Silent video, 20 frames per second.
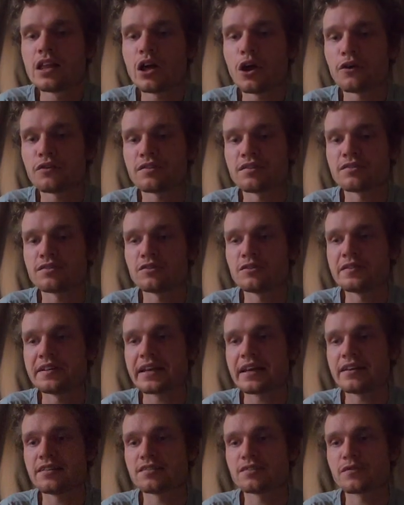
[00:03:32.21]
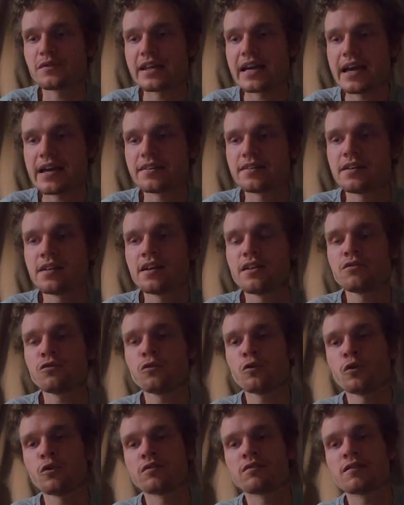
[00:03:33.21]
Osasuna against Granada,
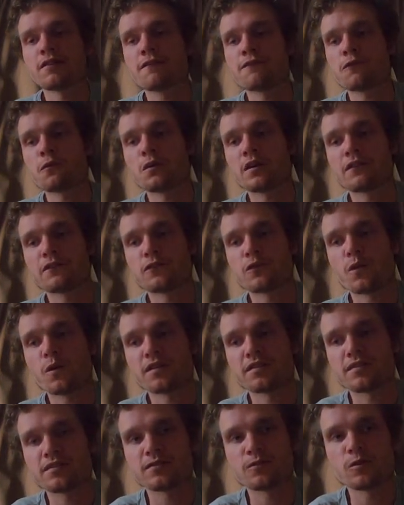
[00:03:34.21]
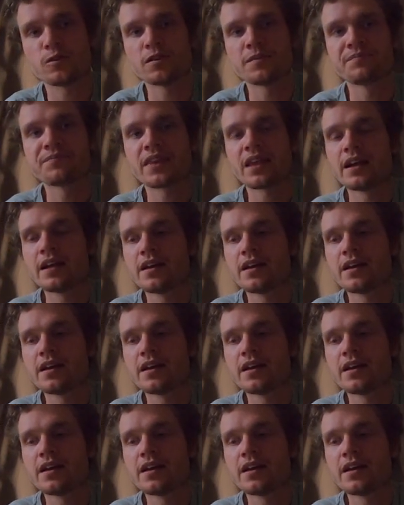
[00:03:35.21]
$2.40 for Osasuna,